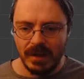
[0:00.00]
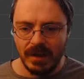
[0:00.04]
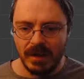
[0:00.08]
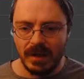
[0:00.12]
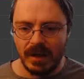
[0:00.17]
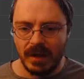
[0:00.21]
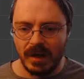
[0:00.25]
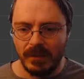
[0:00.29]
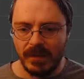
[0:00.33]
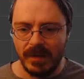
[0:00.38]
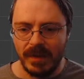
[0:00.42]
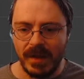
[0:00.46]

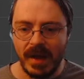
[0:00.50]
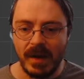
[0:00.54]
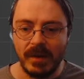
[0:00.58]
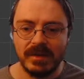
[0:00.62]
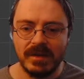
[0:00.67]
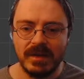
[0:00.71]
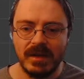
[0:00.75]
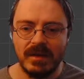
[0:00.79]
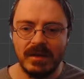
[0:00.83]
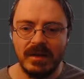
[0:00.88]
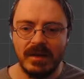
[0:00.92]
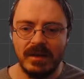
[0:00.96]
And that
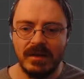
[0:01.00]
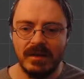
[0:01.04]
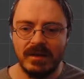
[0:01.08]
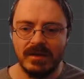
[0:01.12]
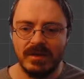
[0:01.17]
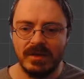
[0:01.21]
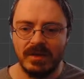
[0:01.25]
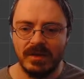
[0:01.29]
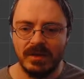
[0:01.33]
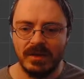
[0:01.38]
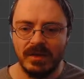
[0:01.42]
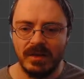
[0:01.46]
was the thing
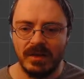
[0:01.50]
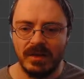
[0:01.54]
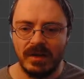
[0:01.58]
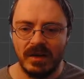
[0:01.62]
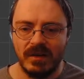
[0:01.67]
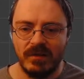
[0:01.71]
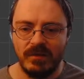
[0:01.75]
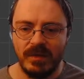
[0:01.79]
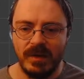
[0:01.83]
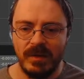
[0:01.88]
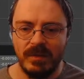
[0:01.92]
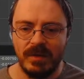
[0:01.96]
that turned a
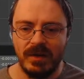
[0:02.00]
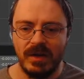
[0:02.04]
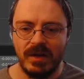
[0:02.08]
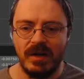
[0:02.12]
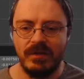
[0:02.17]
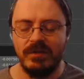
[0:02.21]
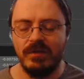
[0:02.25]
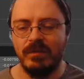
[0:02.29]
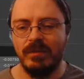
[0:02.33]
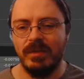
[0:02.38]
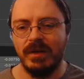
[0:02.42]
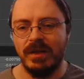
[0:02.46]
lot of people
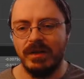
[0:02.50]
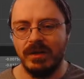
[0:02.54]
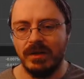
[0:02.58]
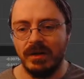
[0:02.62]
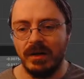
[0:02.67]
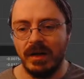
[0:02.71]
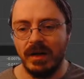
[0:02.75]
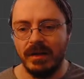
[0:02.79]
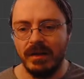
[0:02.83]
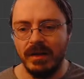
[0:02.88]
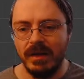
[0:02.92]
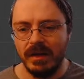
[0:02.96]
off of
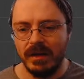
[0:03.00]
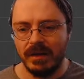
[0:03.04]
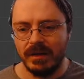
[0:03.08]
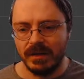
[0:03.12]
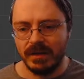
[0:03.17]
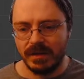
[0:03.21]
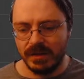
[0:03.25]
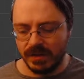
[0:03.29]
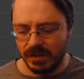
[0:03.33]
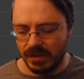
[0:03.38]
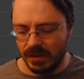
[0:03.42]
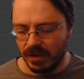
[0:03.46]
Blender, I think, at
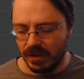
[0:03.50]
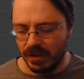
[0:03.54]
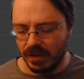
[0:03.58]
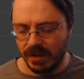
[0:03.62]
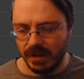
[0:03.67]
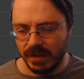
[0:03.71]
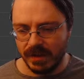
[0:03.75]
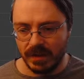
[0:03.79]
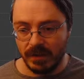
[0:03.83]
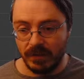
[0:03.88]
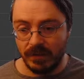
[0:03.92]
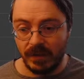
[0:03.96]
the start,
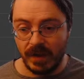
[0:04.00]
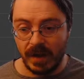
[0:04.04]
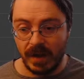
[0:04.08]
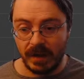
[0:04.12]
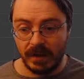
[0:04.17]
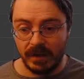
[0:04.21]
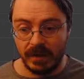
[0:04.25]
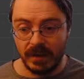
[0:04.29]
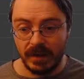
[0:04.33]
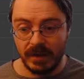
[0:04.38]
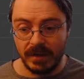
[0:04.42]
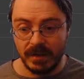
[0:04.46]
is the
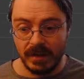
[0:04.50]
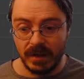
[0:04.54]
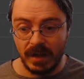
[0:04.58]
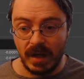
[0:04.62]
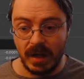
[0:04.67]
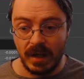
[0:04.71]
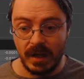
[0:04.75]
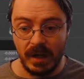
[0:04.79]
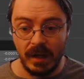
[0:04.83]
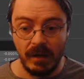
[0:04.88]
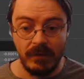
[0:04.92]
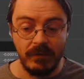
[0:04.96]
fact that
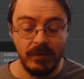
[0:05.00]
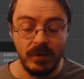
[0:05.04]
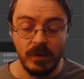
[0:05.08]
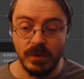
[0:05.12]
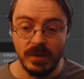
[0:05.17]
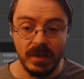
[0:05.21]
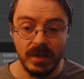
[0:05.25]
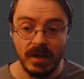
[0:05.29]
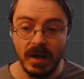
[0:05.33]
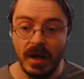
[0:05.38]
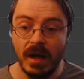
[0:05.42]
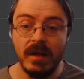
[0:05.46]
if you
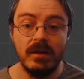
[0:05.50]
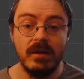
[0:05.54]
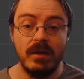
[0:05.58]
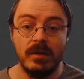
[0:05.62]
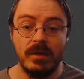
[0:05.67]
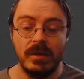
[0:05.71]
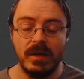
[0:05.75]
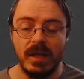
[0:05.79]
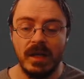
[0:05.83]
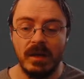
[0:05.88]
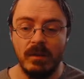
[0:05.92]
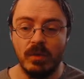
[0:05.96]
did not
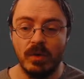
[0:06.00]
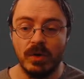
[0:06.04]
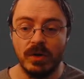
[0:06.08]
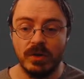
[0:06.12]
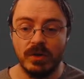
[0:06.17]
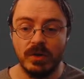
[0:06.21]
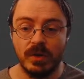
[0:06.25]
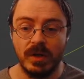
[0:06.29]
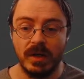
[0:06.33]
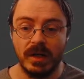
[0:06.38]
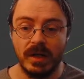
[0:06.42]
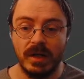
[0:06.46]
know the keyboard
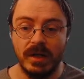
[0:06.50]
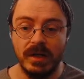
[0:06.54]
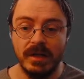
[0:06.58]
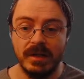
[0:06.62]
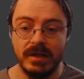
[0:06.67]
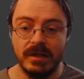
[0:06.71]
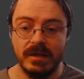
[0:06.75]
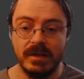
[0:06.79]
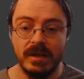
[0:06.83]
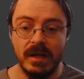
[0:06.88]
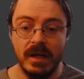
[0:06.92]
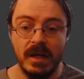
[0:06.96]

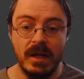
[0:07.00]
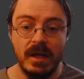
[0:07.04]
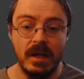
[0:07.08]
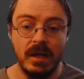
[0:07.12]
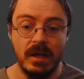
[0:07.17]
shortcuts,